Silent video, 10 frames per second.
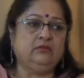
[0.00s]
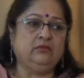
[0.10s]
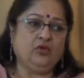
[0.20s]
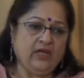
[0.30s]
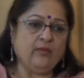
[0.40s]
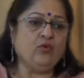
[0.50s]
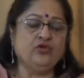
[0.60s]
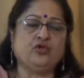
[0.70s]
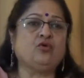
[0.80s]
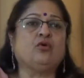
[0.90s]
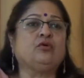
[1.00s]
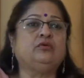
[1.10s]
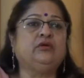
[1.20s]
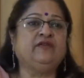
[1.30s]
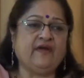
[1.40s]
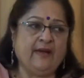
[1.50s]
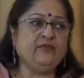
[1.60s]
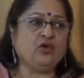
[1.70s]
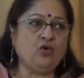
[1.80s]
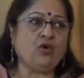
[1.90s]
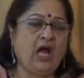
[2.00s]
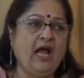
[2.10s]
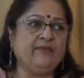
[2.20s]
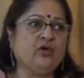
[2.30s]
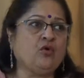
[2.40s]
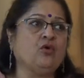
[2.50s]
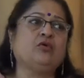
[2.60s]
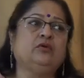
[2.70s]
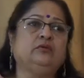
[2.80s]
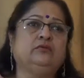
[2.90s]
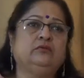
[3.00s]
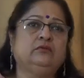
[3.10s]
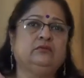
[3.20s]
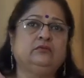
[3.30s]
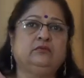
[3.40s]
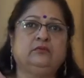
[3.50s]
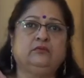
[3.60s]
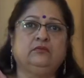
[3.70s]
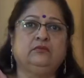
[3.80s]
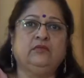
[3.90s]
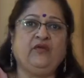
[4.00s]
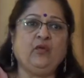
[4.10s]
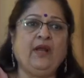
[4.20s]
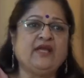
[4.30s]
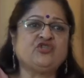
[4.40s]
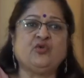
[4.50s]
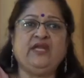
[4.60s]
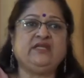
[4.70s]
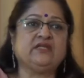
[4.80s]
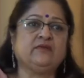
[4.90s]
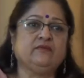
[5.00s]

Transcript: Okay, I'm going to cook. If I'm the cook, I'm the cook. Everyone has to eat.